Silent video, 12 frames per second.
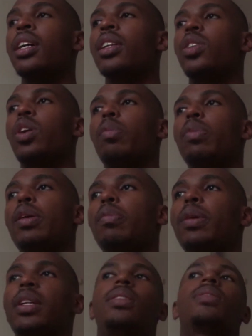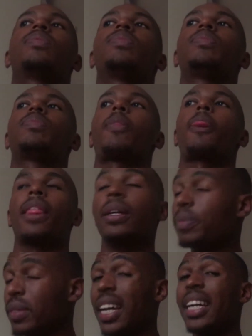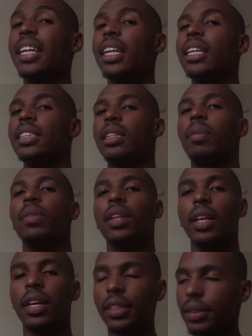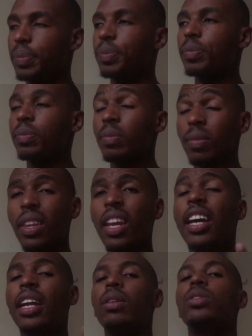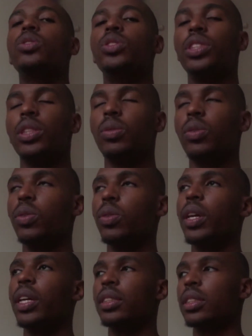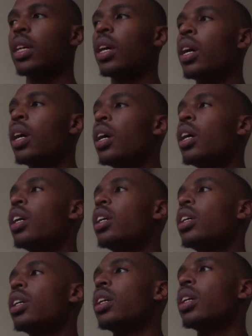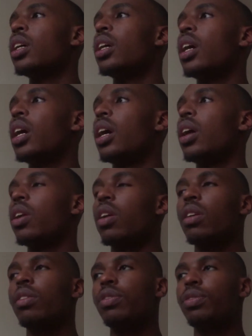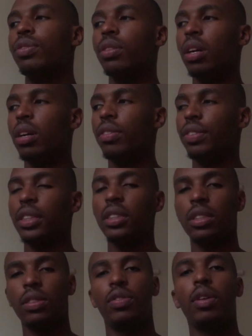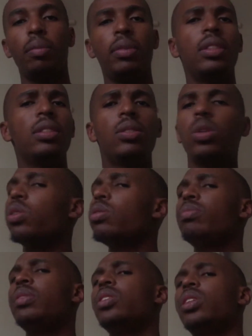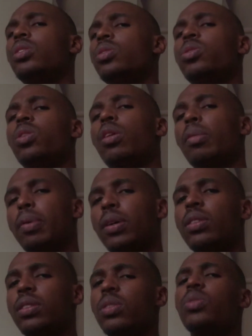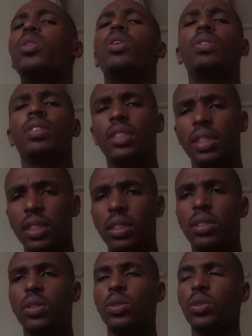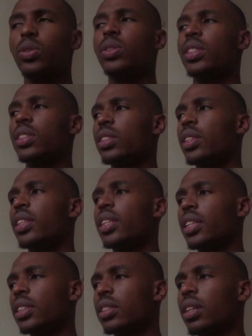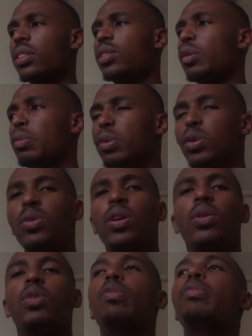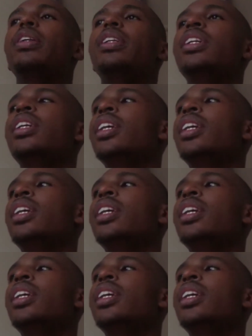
topic, but I realized something, guys, and I want to share it with you guys. A lot of friends and family told me not to talk about this for obvious reasons. You know, certain things are taboo and nobody